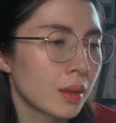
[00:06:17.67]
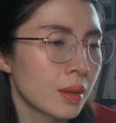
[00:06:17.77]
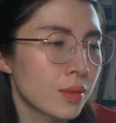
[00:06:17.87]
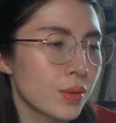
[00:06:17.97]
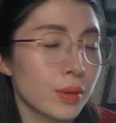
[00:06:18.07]

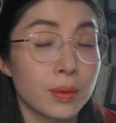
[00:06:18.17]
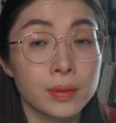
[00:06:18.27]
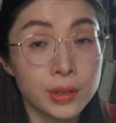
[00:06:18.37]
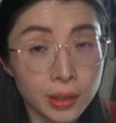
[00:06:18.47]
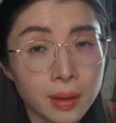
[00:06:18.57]
So
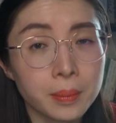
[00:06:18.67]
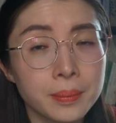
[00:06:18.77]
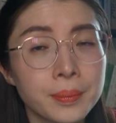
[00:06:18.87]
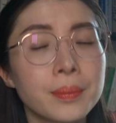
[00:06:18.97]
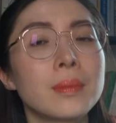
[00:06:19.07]
chin up.
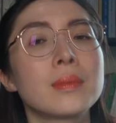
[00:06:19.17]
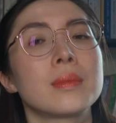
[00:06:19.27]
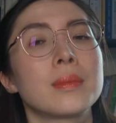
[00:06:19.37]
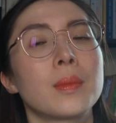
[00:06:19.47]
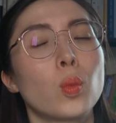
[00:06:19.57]

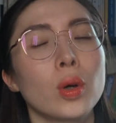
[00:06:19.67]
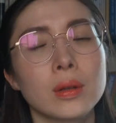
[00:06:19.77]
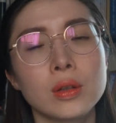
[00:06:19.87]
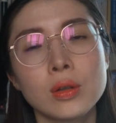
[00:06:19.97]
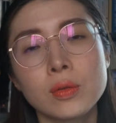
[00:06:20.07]
What
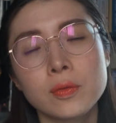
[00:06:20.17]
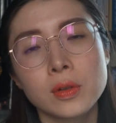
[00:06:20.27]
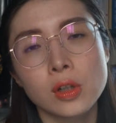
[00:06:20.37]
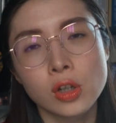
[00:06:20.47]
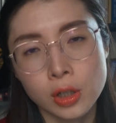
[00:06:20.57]
you've
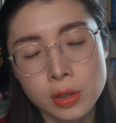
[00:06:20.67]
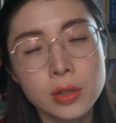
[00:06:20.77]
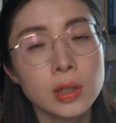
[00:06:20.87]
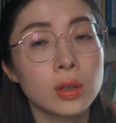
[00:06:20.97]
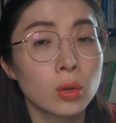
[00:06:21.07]

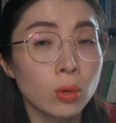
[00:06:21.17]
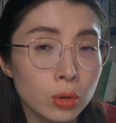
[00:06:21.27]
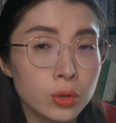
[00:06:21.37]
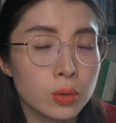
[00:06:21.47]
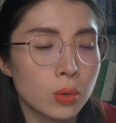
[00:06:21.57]
learned in law
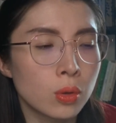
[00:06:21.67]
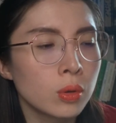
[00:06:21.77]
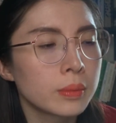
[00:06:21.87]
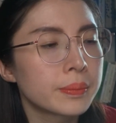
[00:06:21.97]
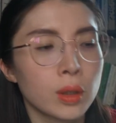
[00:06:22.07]
school,
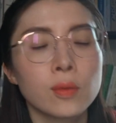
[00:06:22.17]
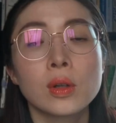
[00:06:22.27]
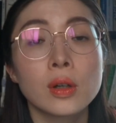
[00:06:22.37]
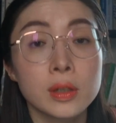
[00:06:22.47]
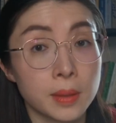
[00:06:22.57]
you've
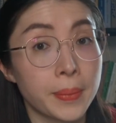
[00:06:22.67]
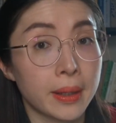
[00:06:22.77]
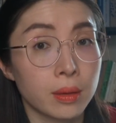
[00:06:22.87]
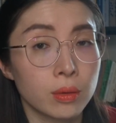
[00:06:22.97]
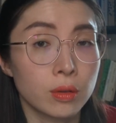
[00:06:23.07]
learned
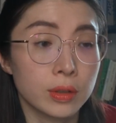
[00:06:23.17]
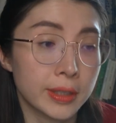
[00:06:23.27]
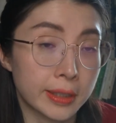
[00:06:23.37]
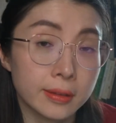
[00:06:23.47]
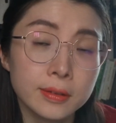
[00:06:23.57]
about
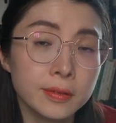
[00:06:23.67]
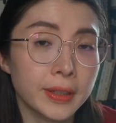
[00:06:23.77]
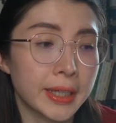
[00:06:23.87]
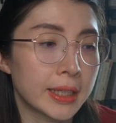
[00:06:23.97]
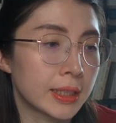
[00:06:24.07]
yourself
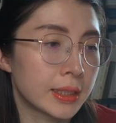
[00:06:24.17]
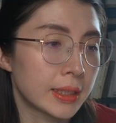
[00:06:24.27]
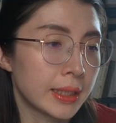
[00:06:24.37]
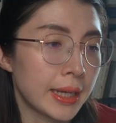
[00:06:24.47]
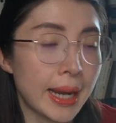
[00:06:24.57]
and
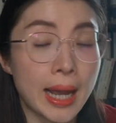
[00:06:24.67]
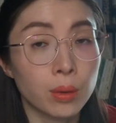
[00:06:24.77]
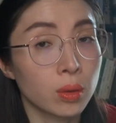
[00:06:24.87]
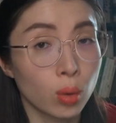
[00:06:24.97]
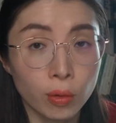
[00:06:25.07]
how
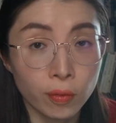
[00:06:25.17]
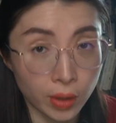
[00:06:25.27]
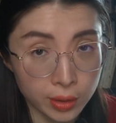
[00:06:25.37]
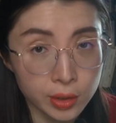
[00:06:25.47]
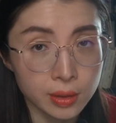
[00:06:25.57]
the law
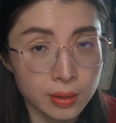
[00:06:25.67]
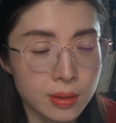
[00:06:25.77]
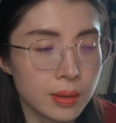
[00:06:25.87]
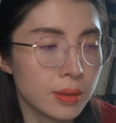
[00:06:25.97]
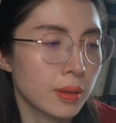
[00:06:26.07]
functions,